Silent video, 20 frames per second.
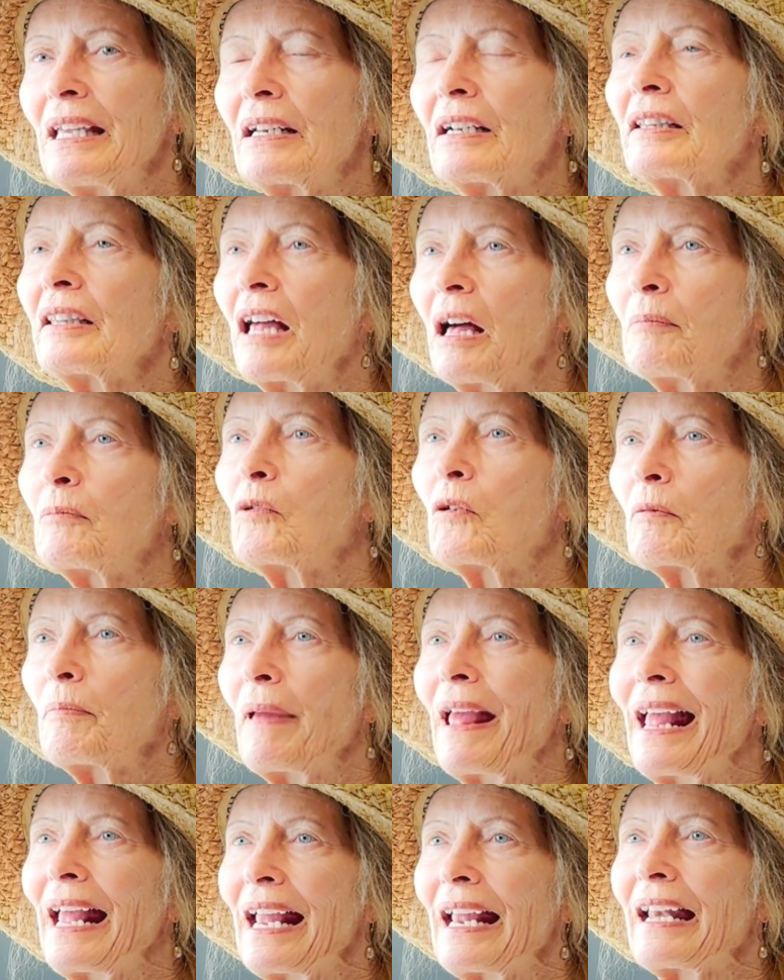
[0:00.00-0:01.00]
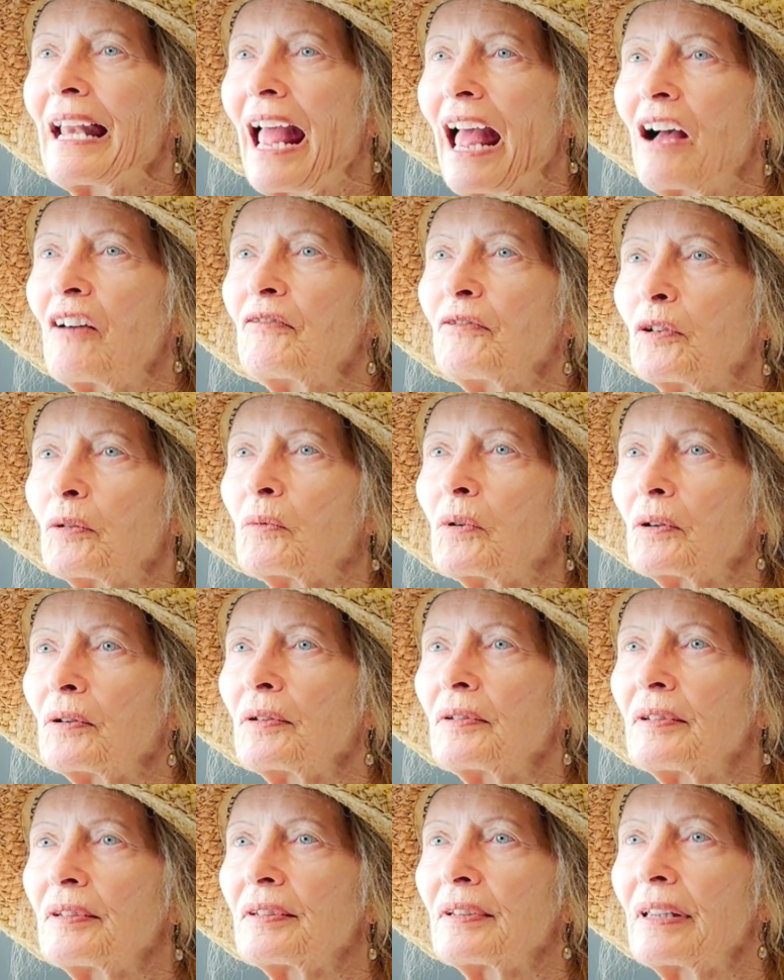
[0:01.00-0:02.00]
in a lot more pain
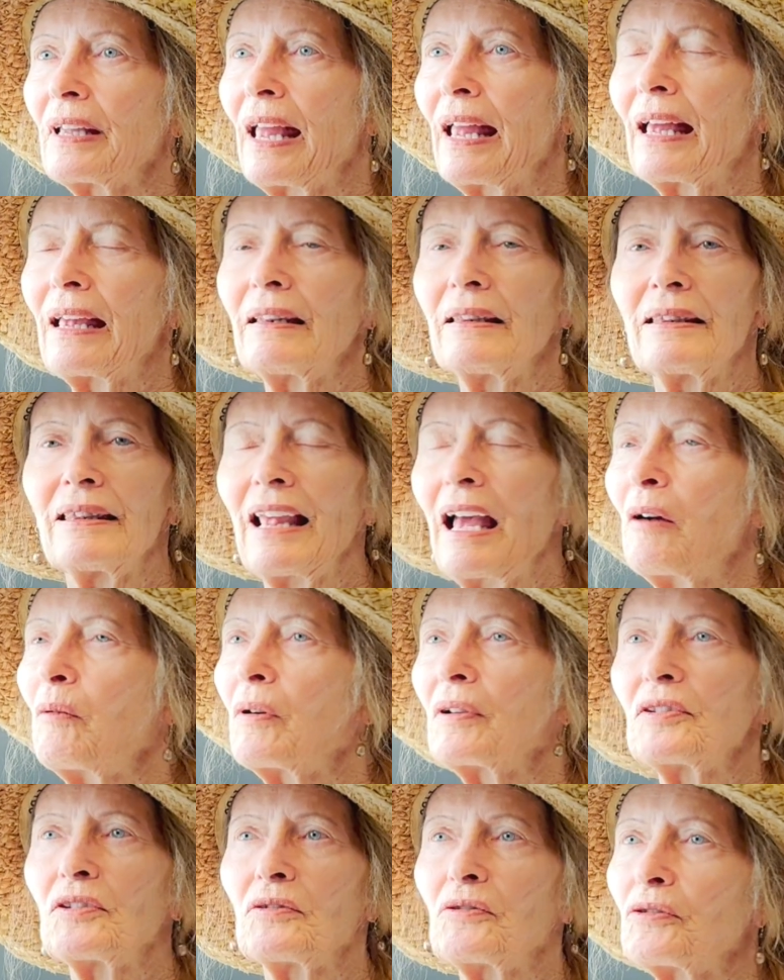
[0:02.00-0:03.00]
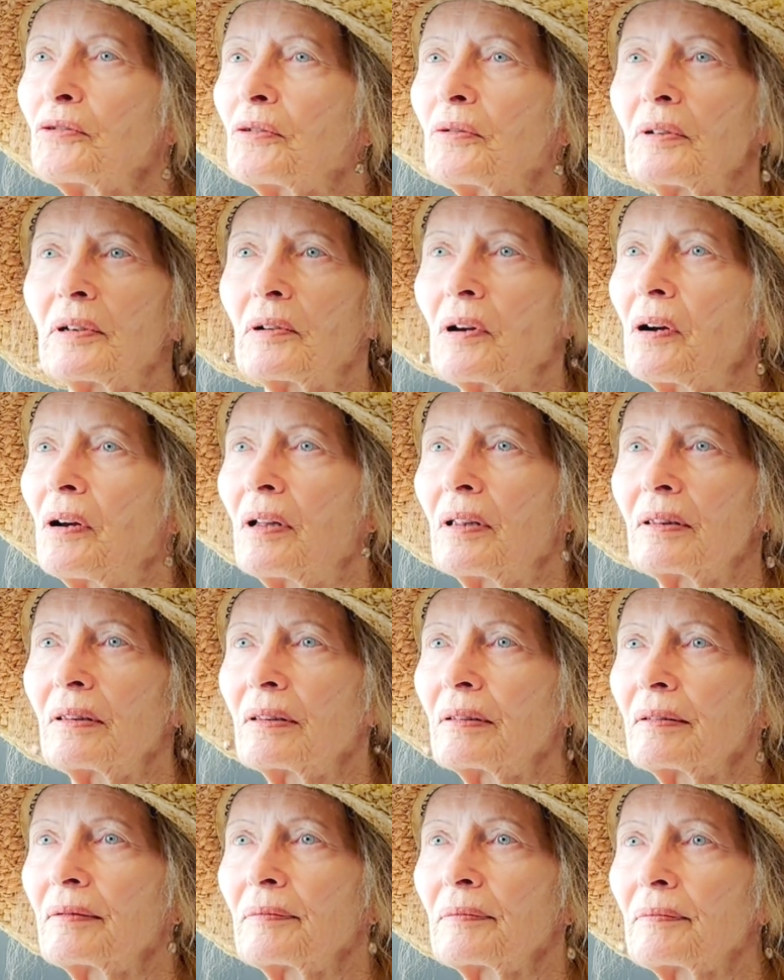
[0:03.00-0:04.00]
afterwards, and that wasn't true at all.
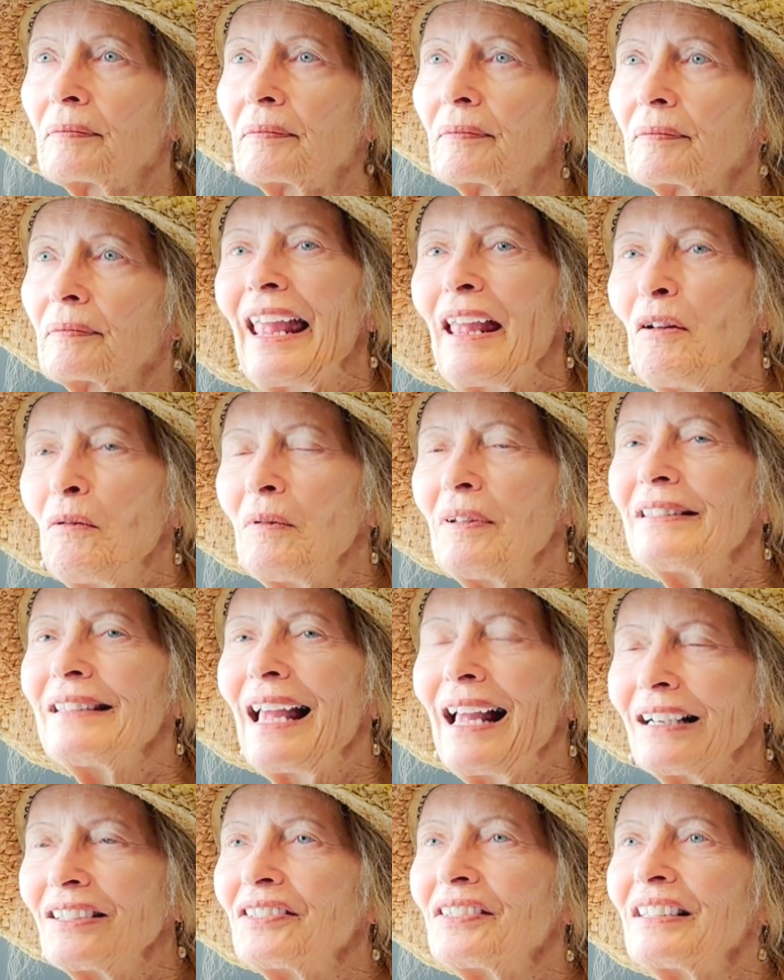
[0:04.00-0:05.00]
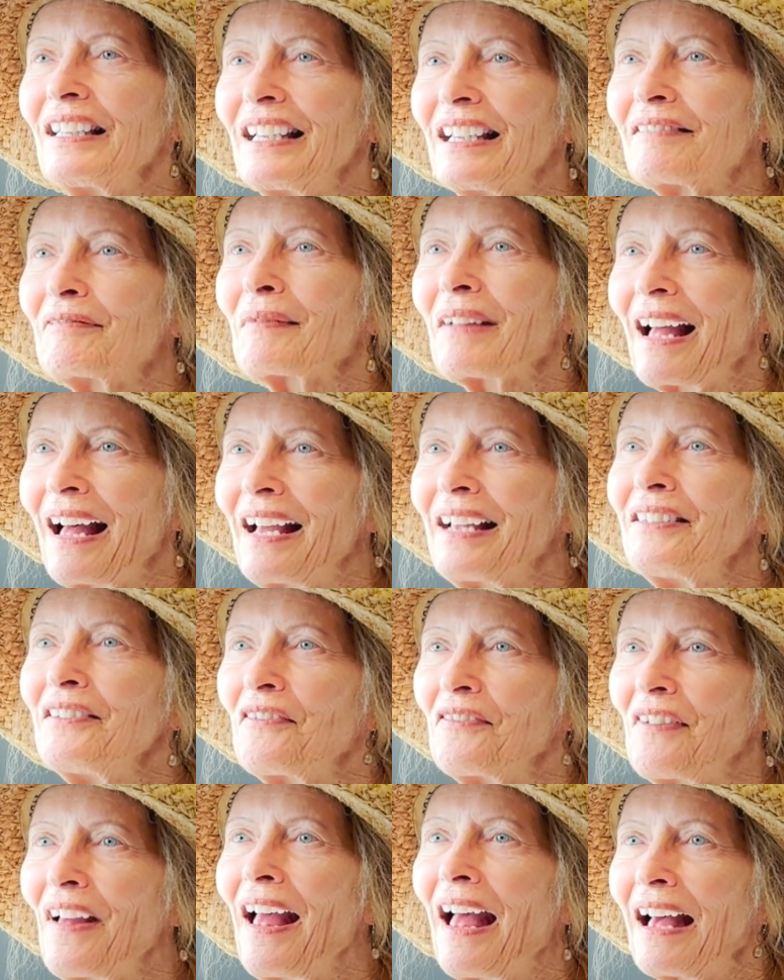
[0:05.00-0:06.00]
It was actually kind
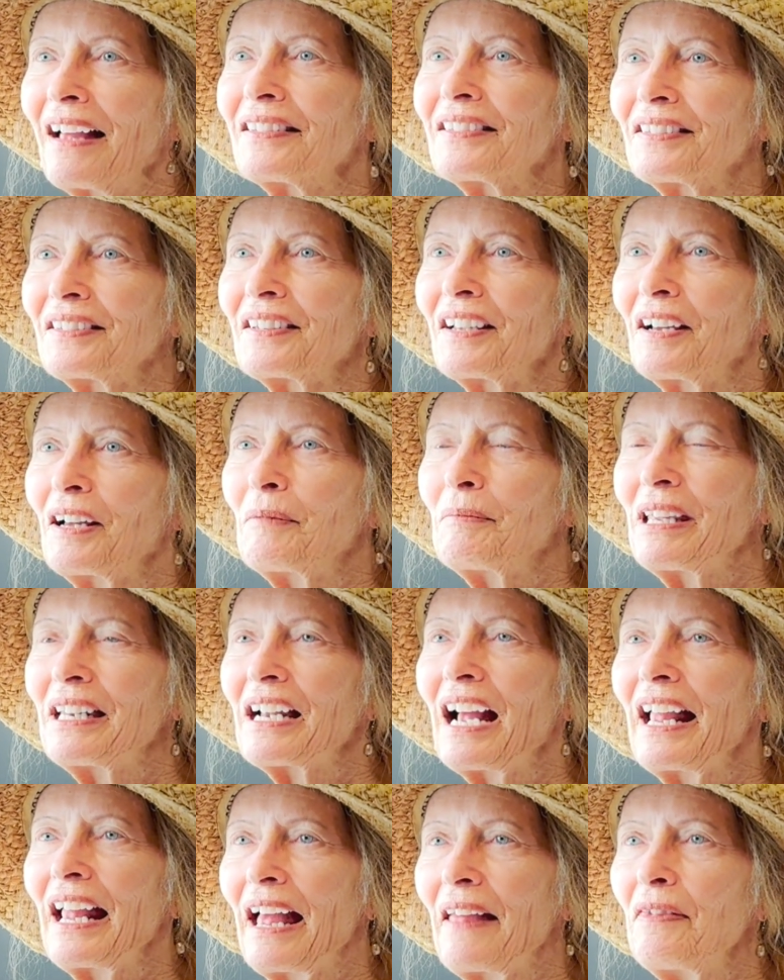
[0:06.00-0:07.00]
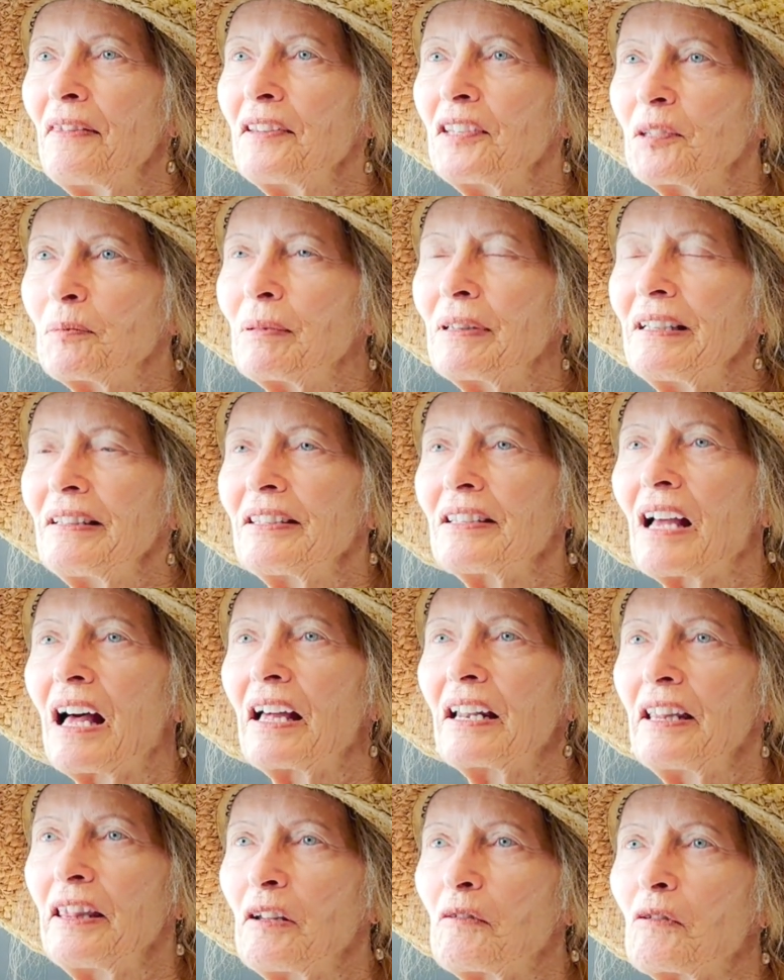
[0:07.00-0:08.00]
of fast. I mean, I had the splint
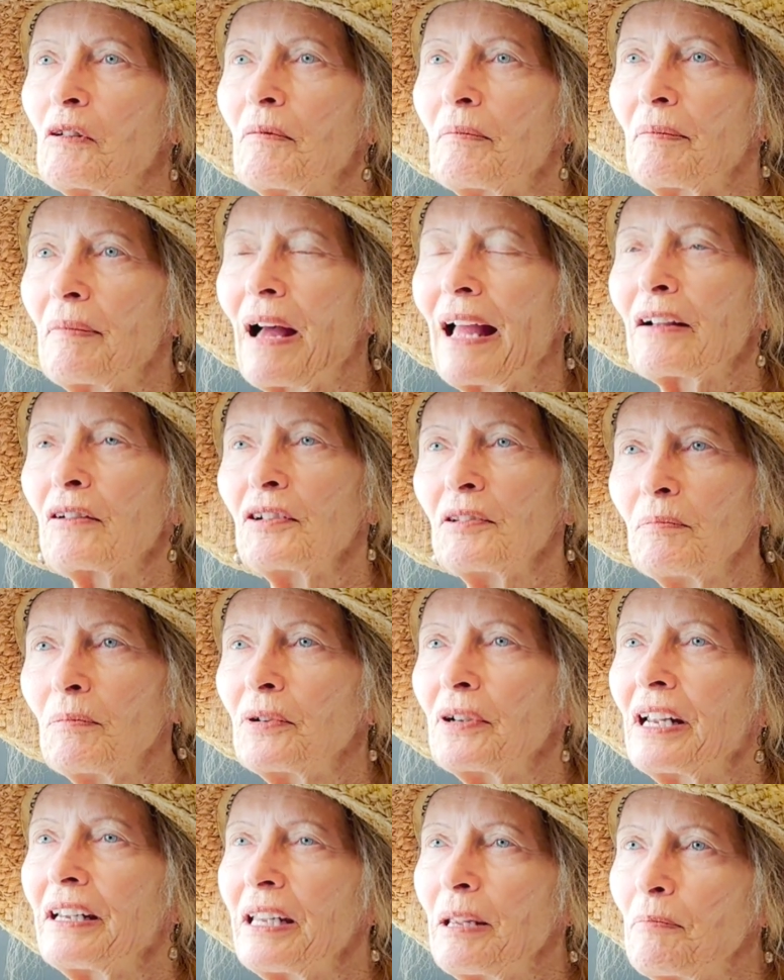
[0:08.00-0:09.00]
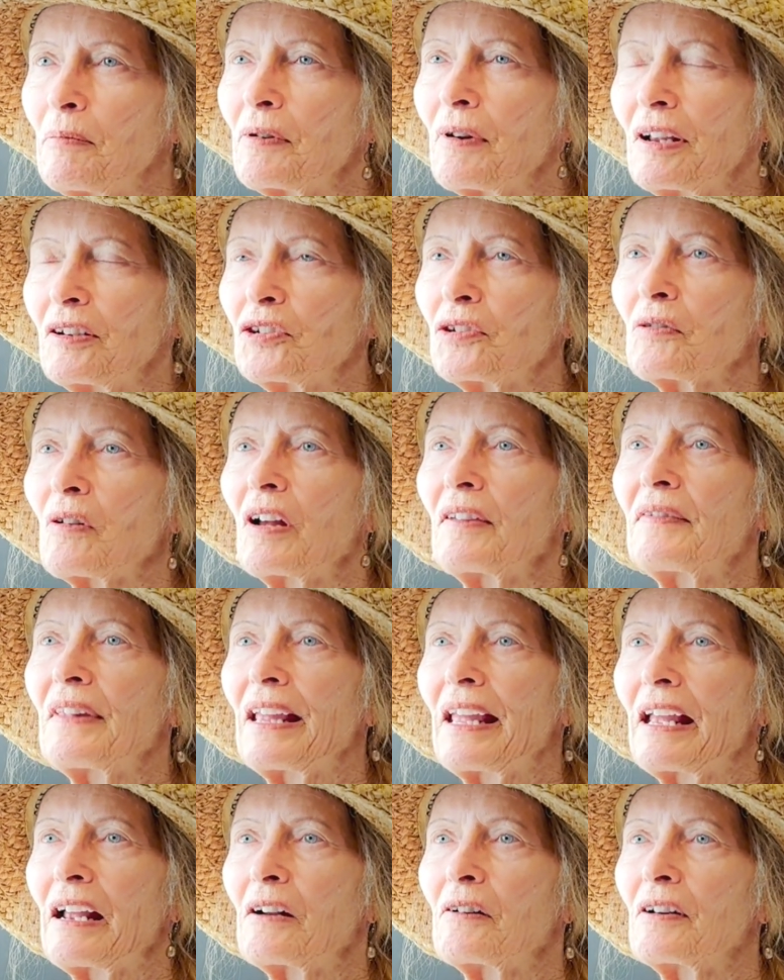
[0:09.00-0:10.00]
on, and I couldn't put any pressure on
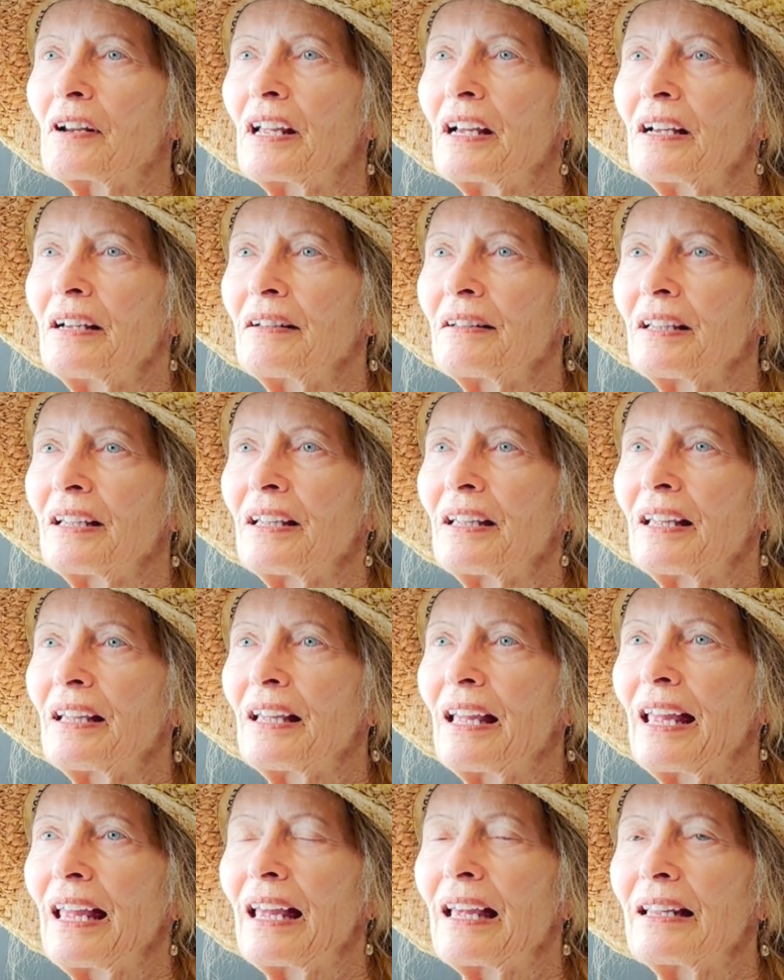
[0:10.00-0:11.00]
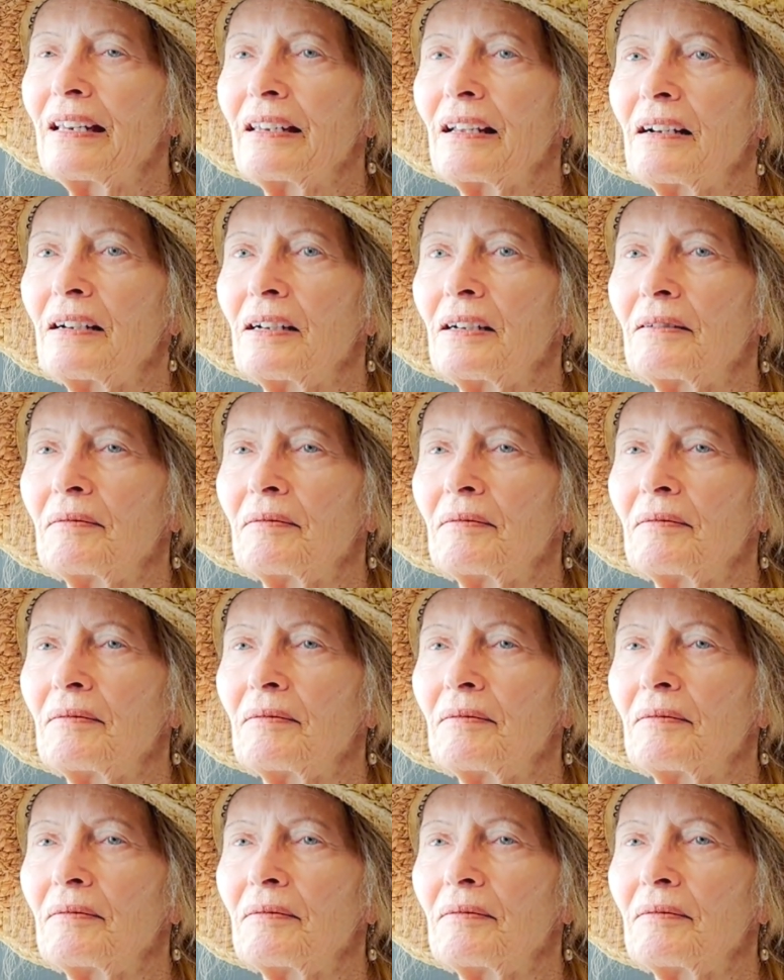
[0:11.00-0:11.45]
the area, and